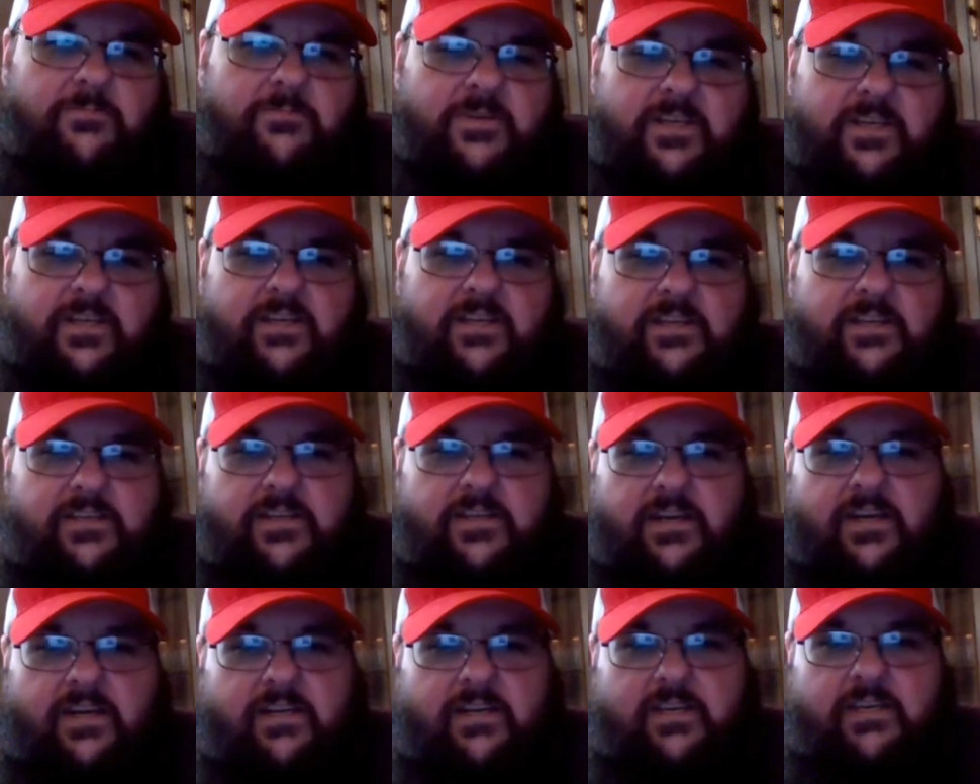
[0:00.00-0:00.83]
to be
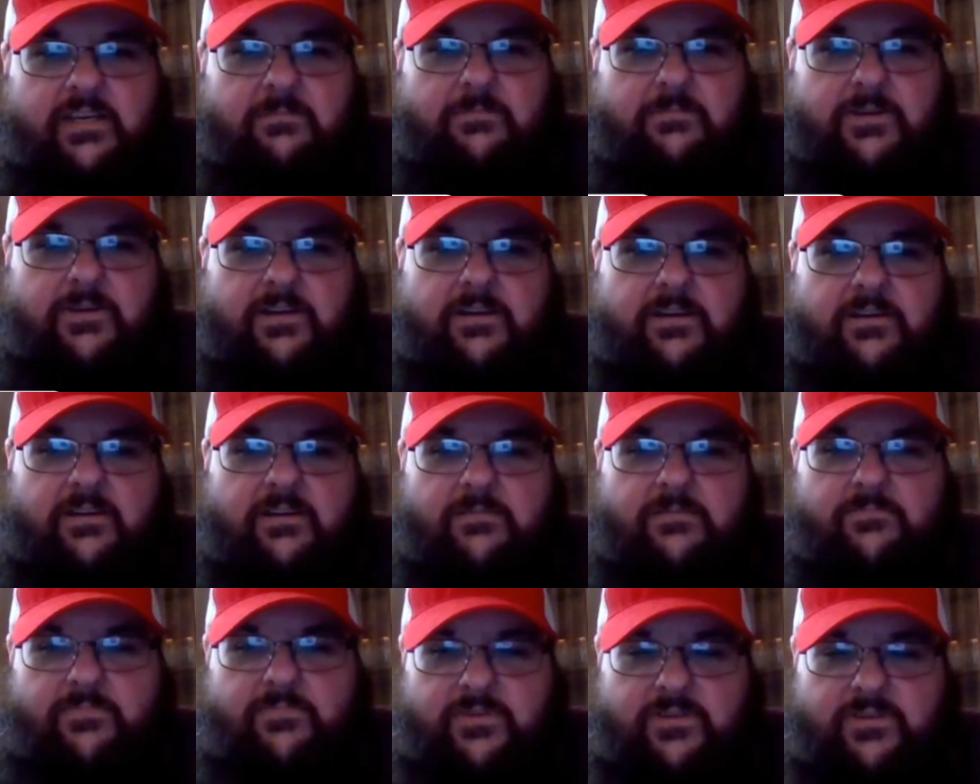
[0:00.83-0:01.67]
talking about
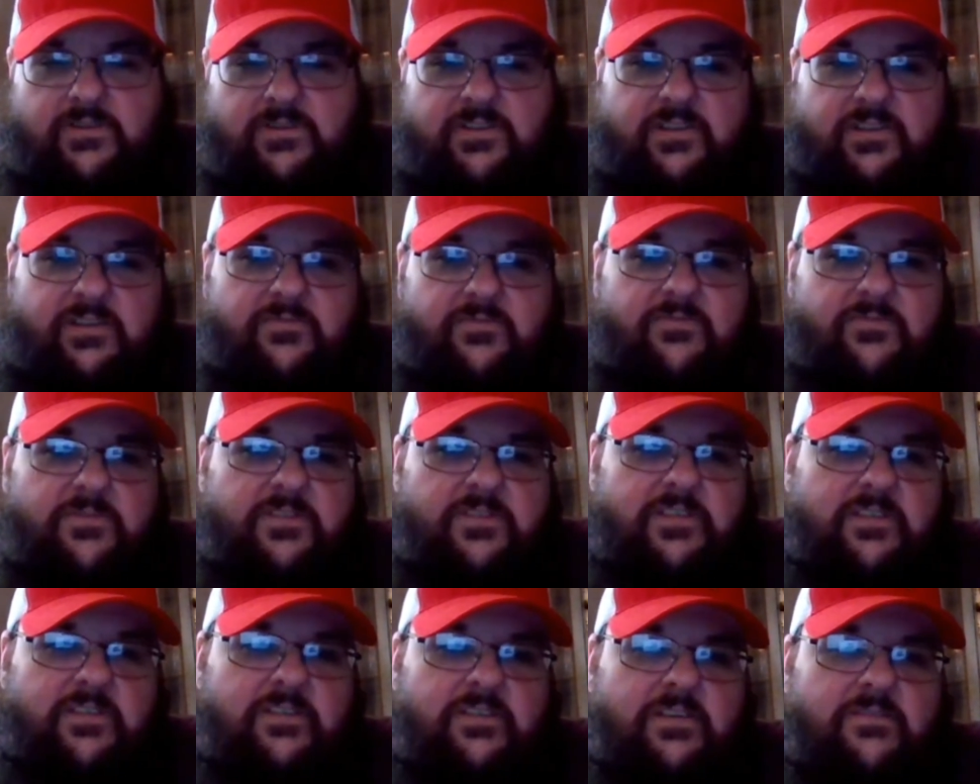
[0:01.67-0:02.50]
a bunch of
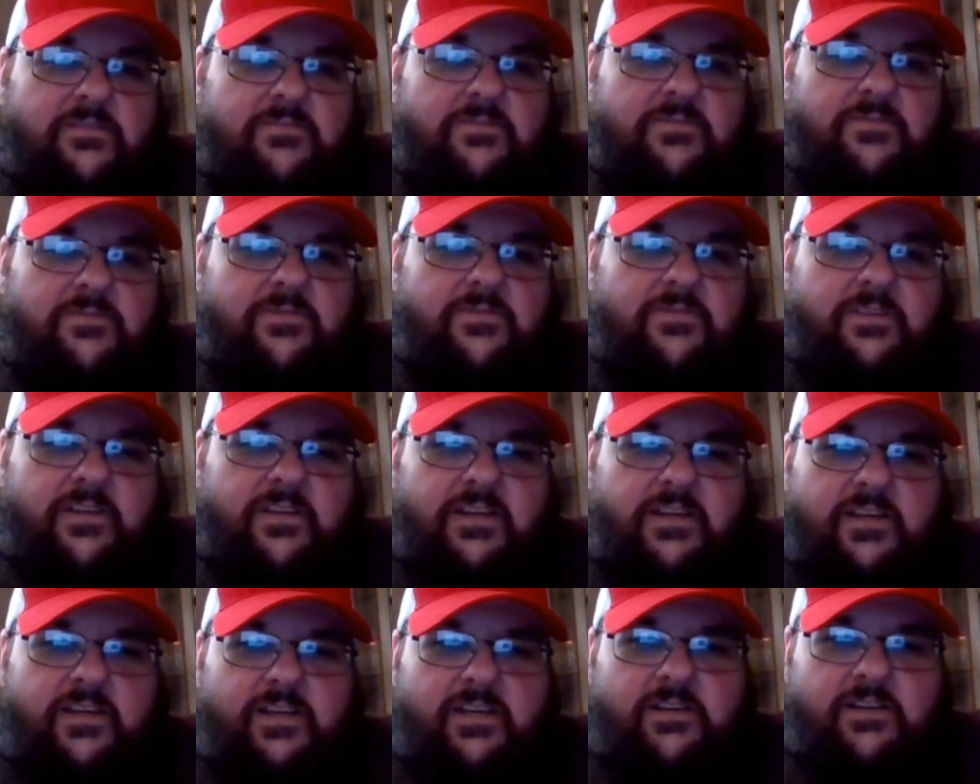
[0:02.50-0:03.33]
different stuff
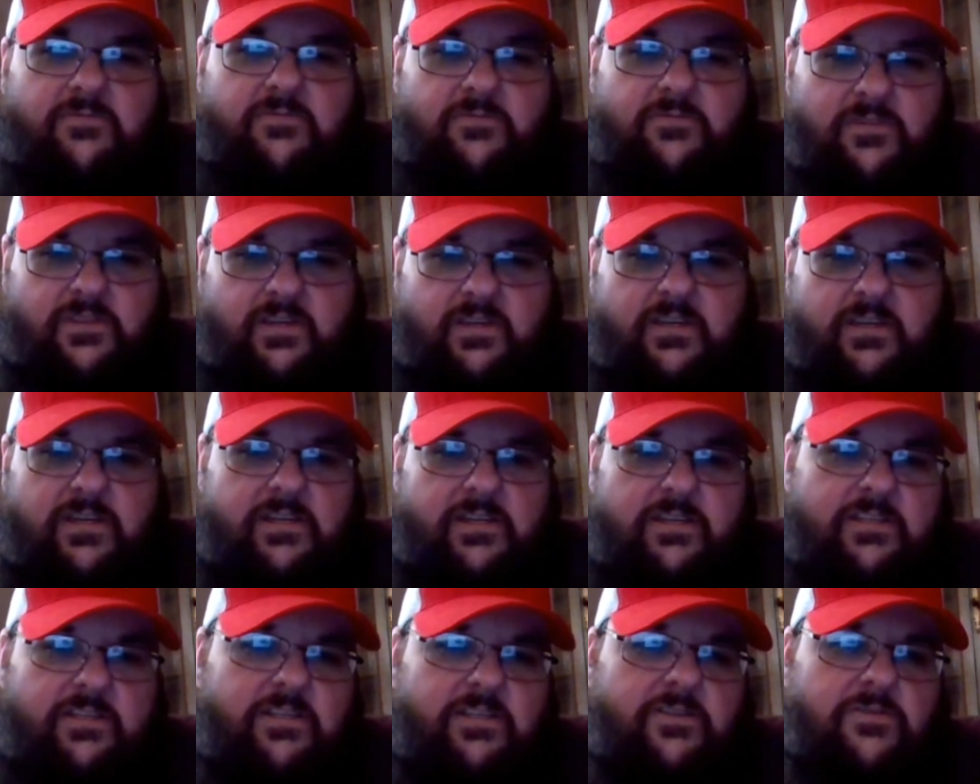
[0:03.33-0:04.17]

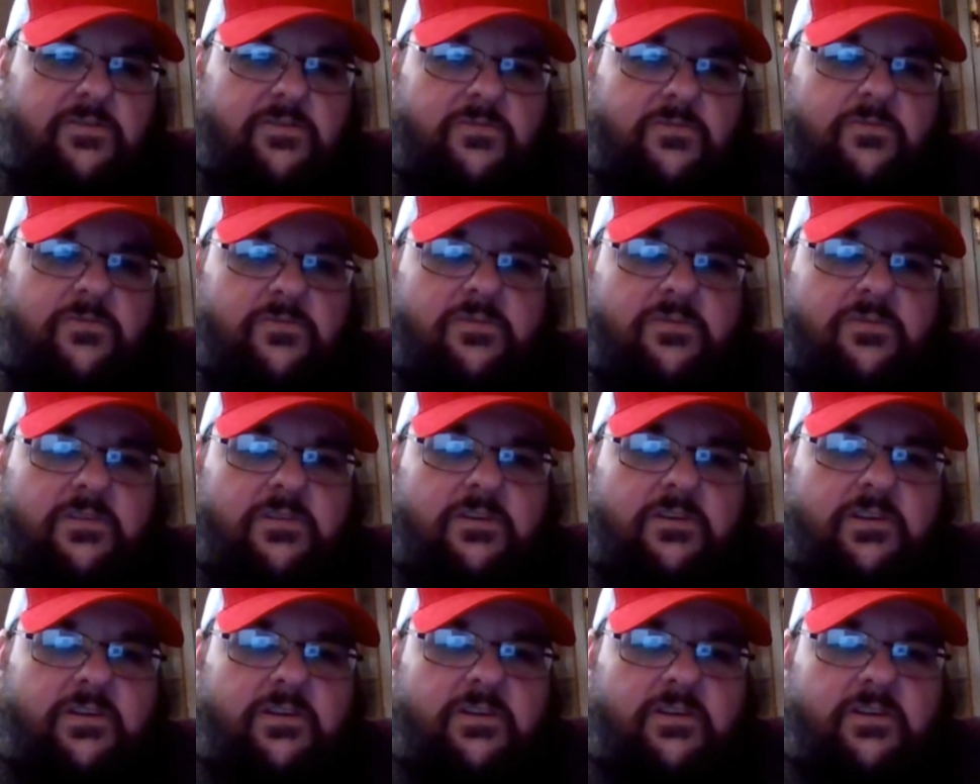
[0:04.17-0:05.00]
relating to
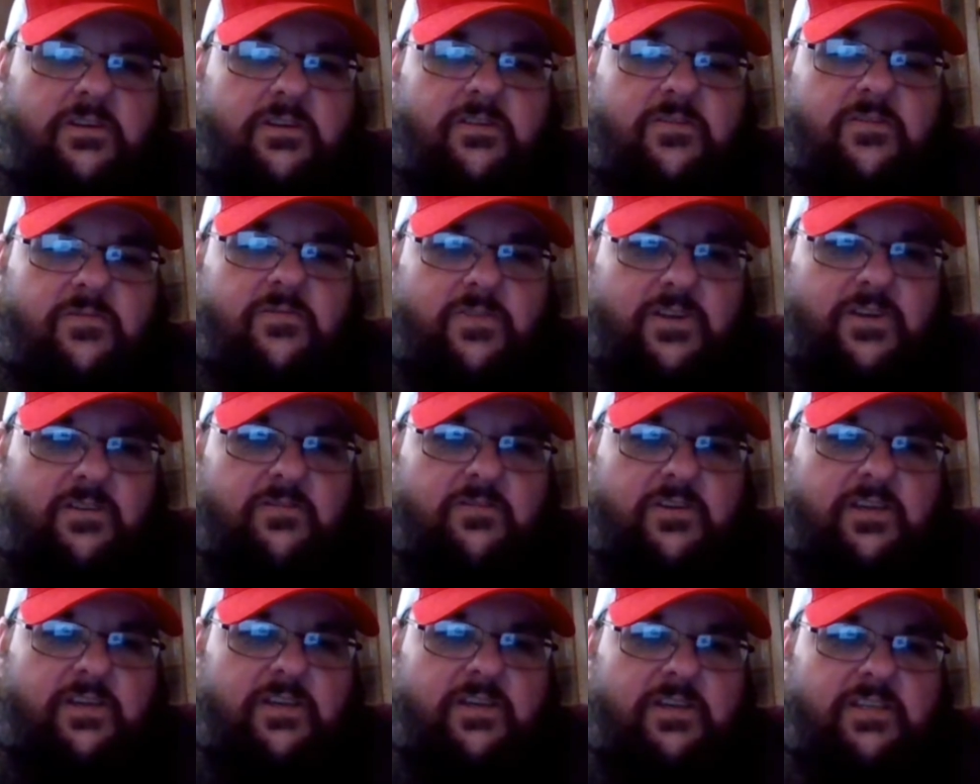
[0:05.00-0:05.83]

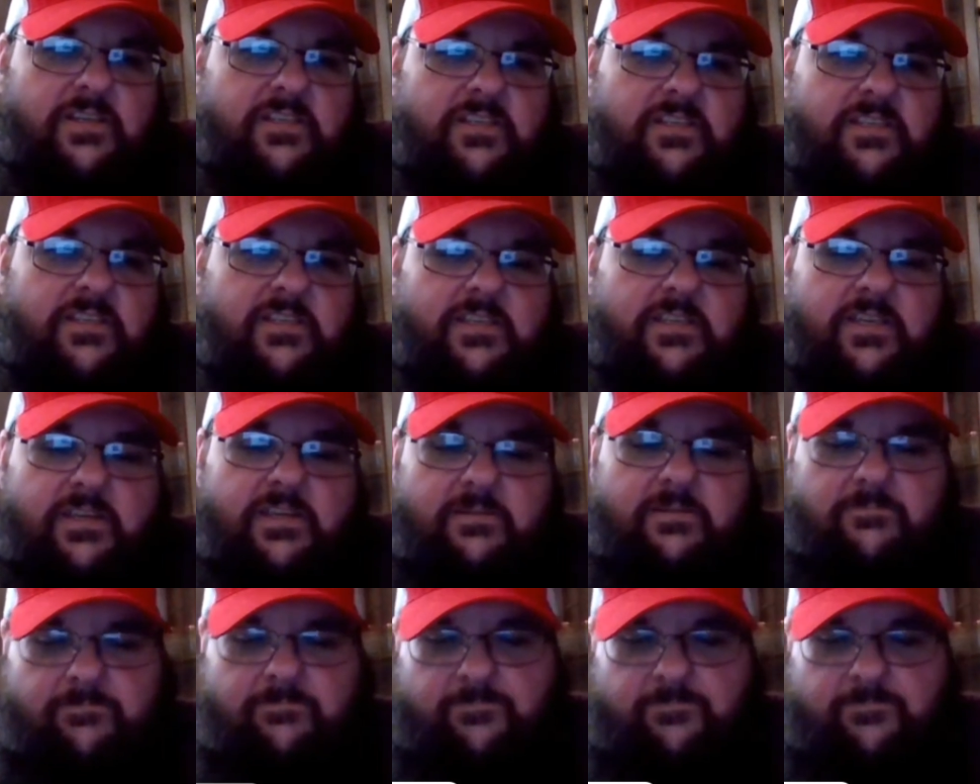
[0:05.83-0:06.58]
various